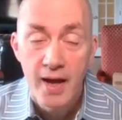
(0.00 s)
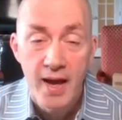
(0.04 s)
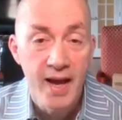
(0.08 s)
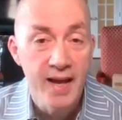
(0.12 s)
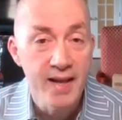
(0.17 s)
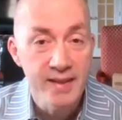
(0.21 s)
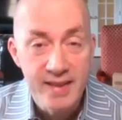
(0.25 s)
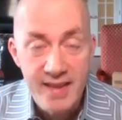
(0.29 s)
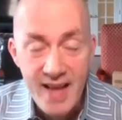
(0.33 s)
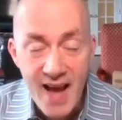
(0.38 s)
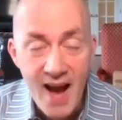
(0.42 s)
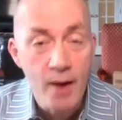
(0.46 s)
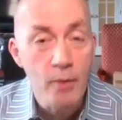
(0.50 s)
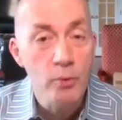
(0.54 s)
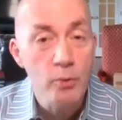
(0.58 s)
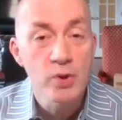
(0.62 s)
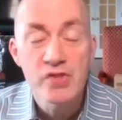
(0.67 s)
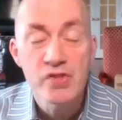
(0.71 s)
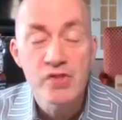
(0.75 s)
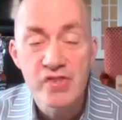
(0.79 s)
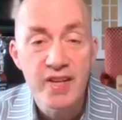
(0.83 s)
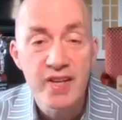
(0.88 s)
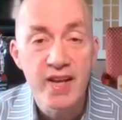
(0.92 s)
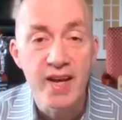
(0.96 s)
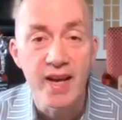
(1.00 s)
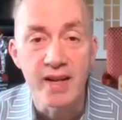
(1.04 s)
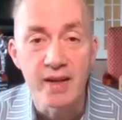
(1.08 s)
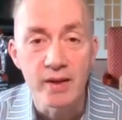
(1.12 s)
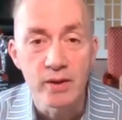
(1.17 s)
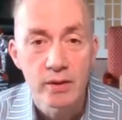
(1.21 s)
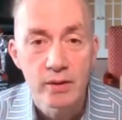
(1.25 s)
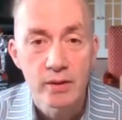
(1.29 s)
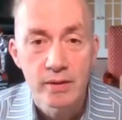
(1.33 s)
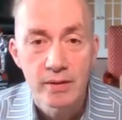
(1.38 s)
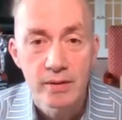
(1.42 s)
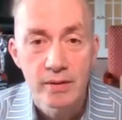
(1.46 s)
And that was it.
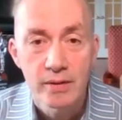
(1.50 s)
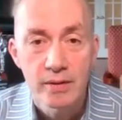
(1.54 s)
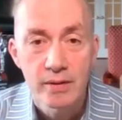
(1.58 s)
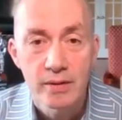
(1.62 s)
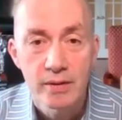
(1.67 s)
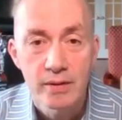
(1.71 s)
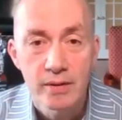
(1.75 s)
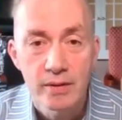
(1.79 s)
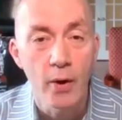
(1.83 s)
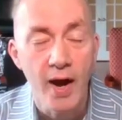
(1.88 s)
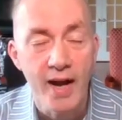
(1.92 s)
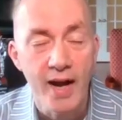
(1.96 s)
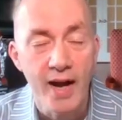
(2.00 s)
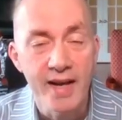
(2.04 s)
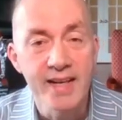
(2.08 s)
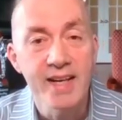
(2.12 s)
You know,